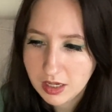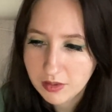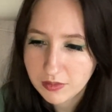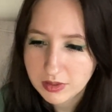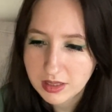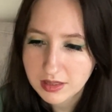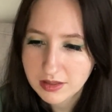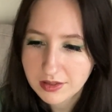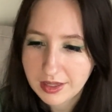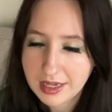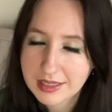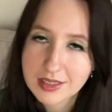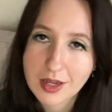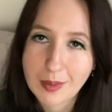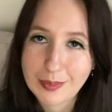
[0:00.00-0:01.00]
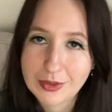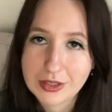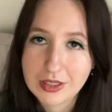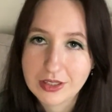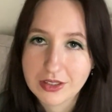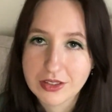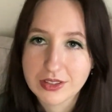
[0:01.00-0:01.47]
within the last couple of
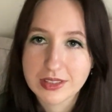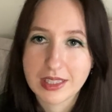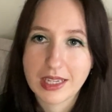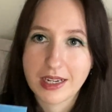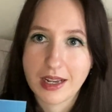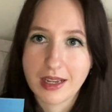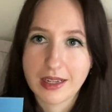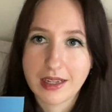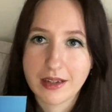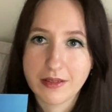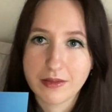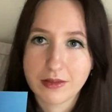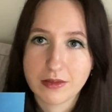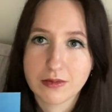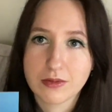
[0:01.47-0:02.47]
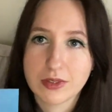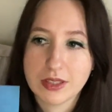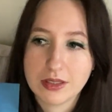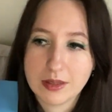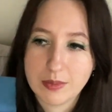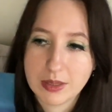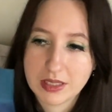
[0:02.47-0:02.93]
years that I have really been